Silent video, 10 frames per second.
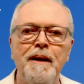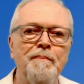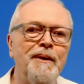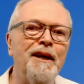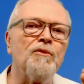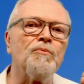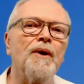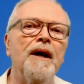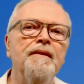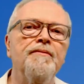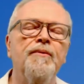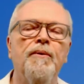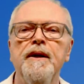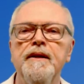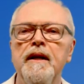being ready
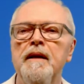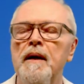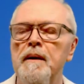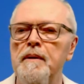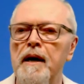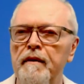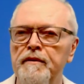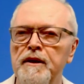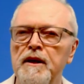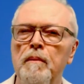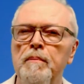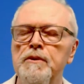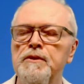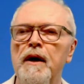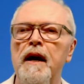for it and maybe having a couple
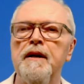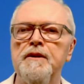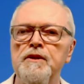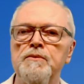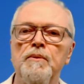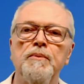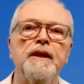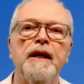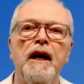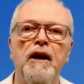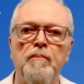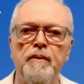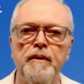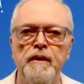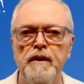strategies will really help.
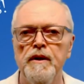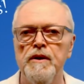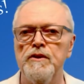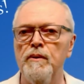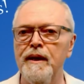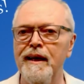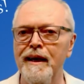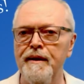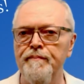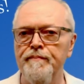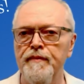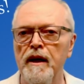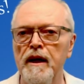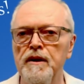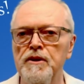So again,
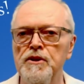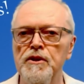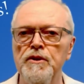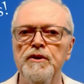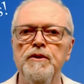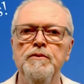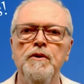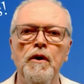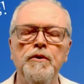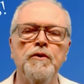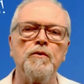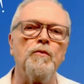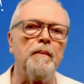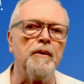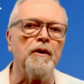ensure you know your
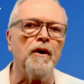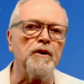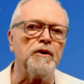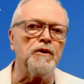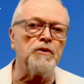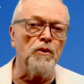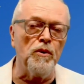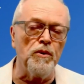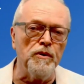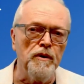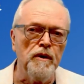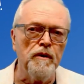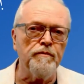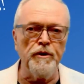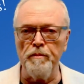webinar control
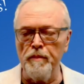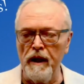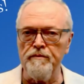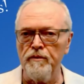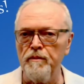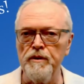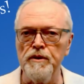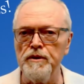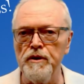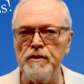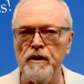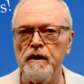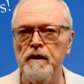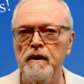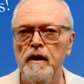for your platform that you're using.
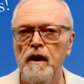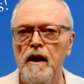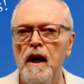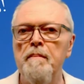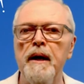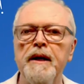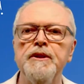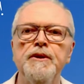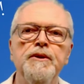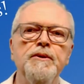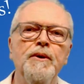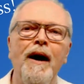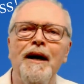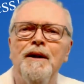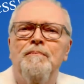Make sure you know
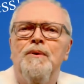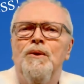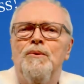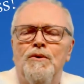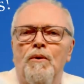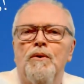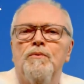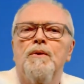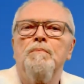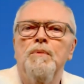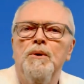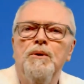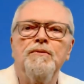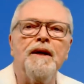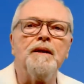how to mute or
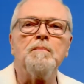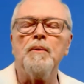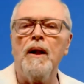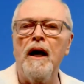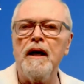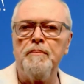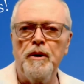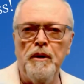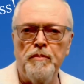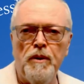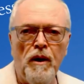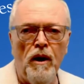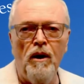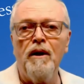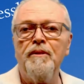remove and block people
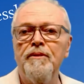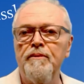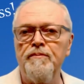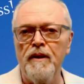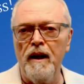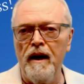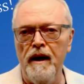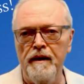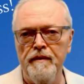on the fly.